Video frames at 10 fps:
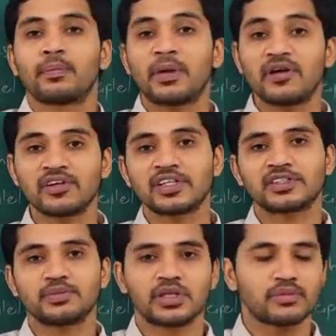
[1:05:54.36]
Power
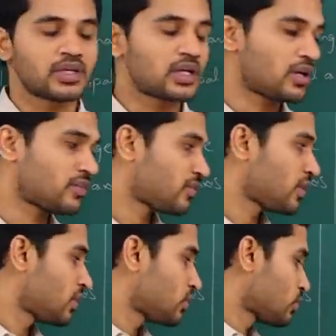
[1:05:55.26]
is becoming half
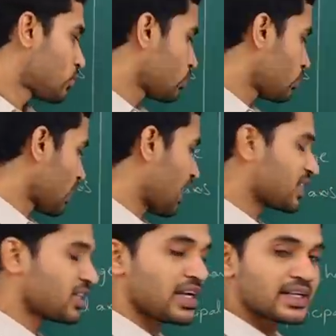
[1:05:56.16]
so, you can
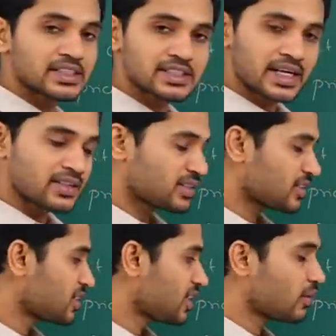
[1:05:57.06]
actually understand this
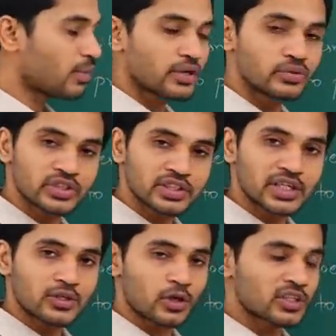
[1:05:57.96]
result by using
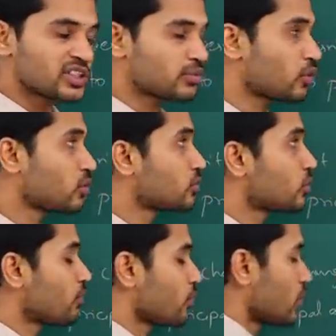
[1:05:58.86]
that concept also.